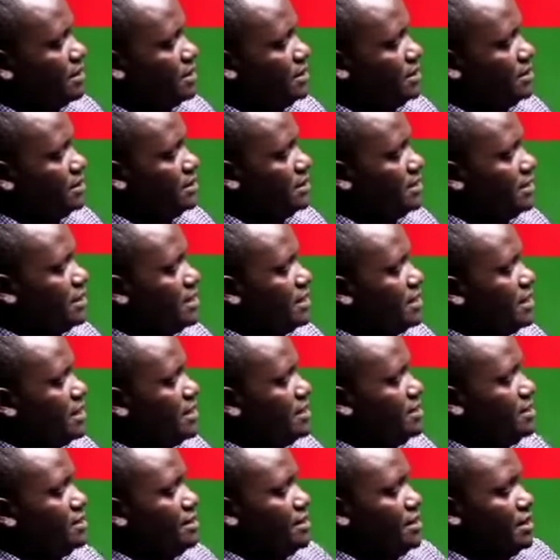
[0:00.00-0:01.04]
is
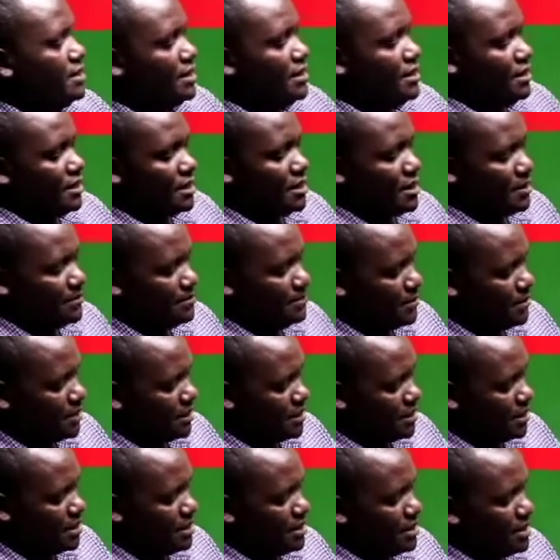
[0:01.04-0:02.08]
there,
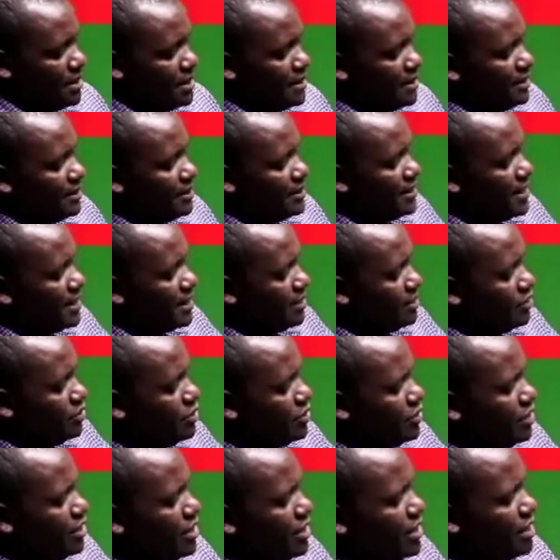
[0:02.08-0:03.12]
April. They are
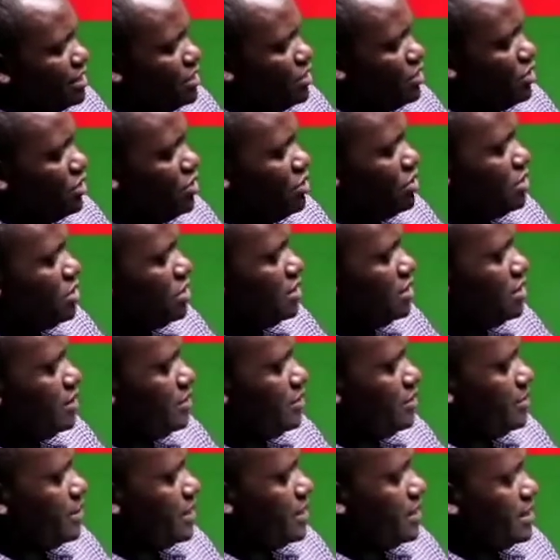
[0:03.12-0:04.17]
going all the
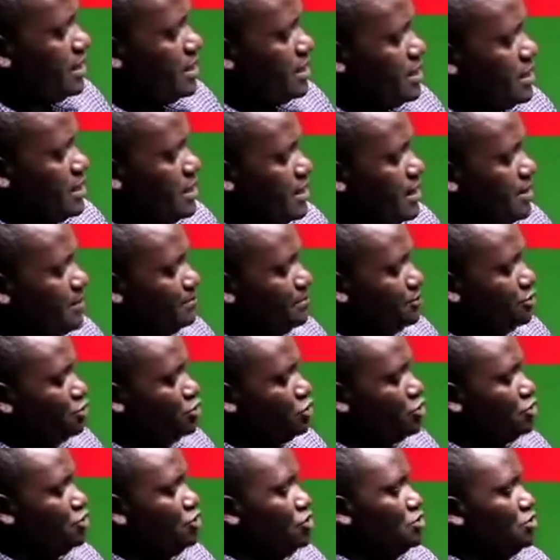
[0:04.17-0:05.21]
way up
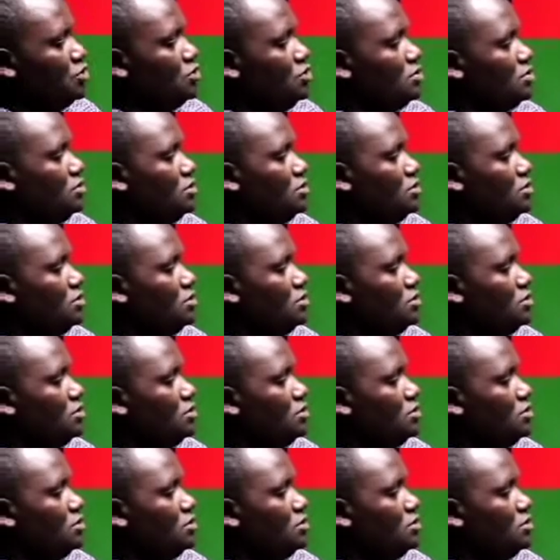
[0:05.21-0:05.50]
to